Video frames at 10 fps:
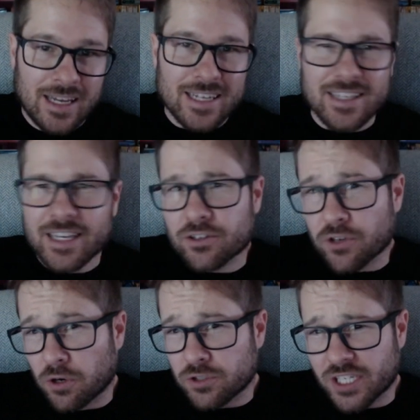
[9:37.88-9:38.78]
It's like
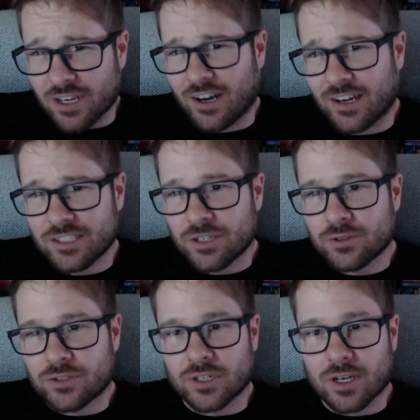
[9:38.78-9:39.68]
Koji Kondo
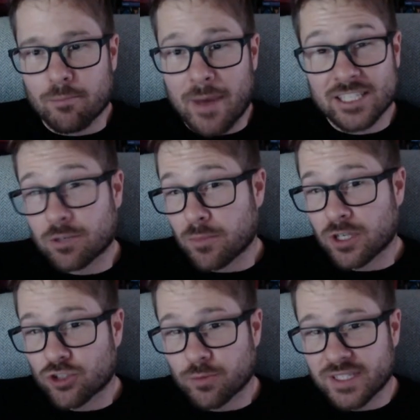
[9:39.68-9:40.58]
took a magic
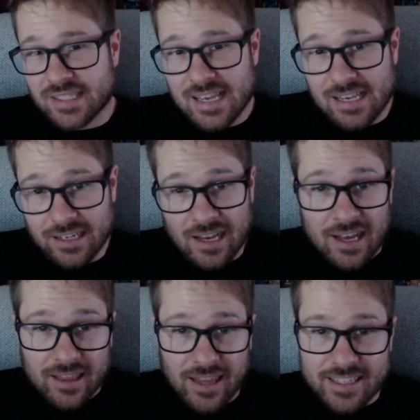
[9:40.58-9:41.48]
mushroom and said,
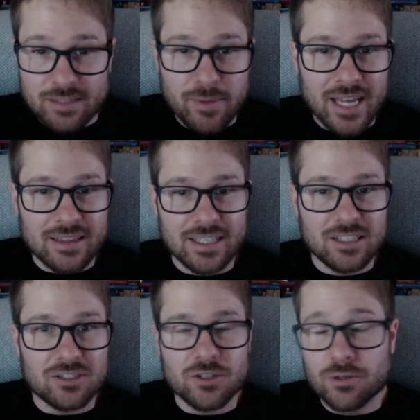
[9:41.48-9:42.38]
let's make
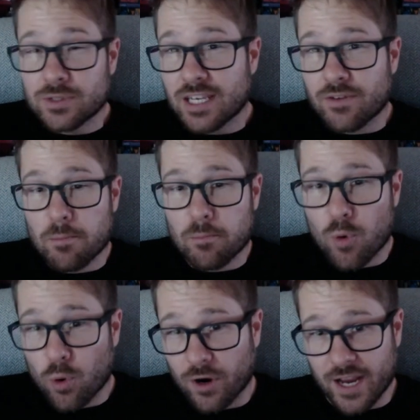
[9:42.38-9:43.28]
these tunes even
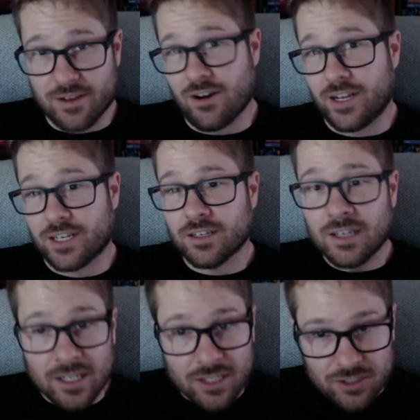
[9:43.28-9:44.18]
more iconic.
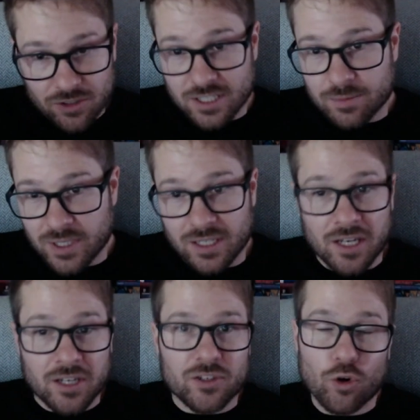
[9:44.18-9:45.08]
Trust me,
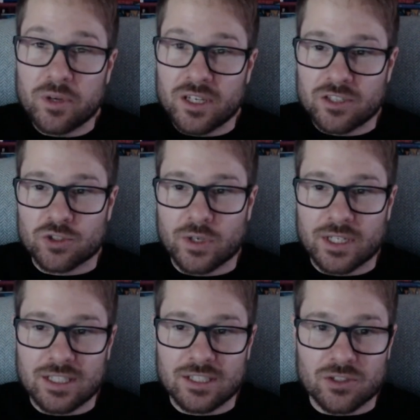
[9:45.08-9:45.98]
you'll be
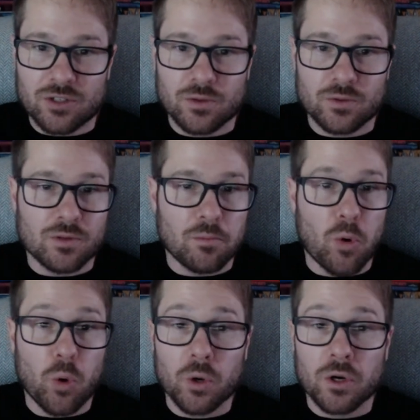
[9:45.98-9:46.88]
enjoying these tunes
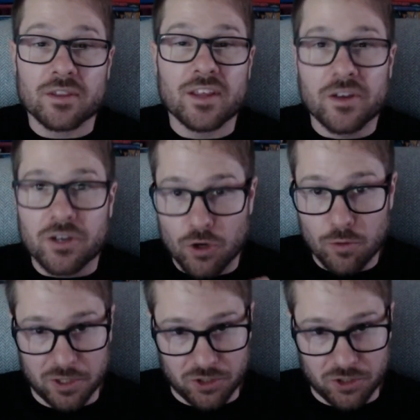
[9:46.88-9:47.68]
more than the Koopa